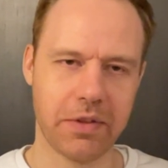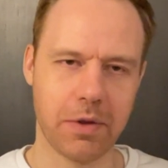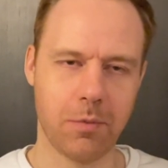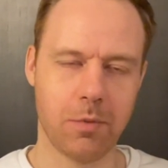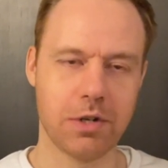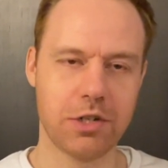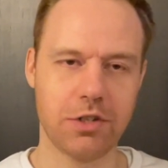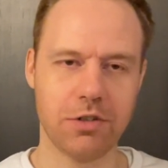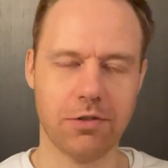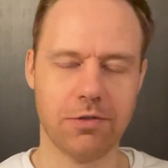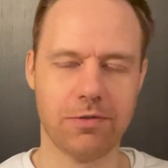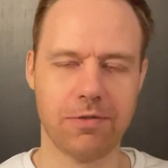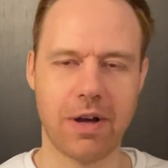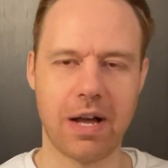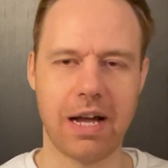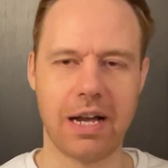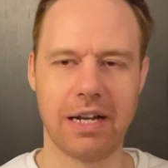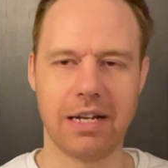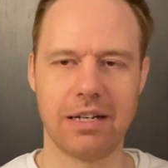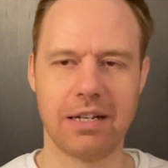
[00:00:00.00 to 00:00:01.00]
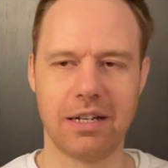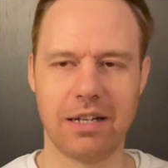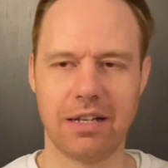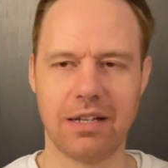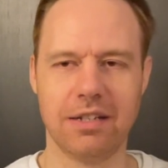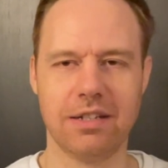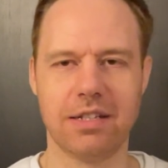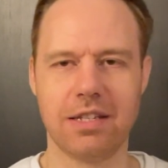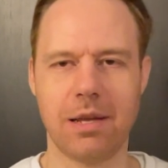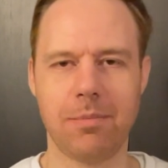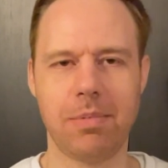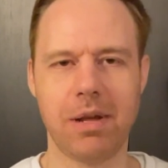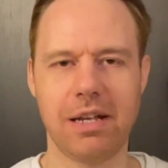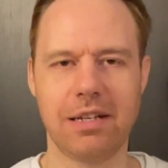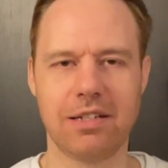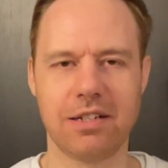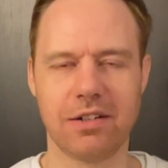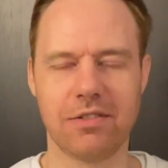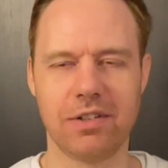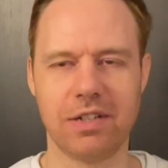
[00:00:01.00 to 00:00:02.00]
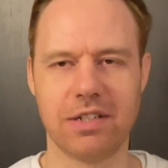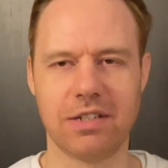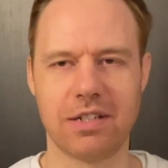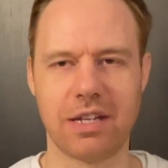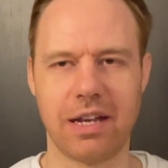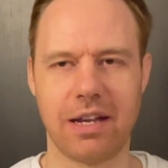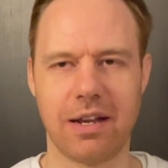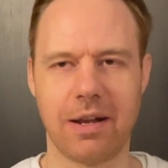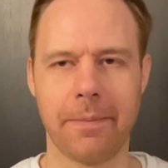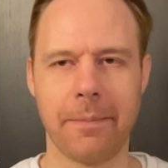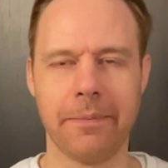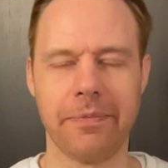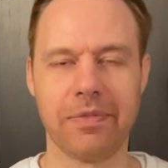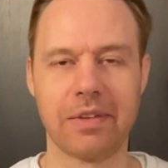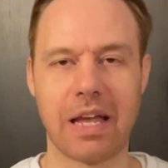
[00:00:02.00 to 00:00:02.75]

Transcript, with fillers: what you'll find is they basically say,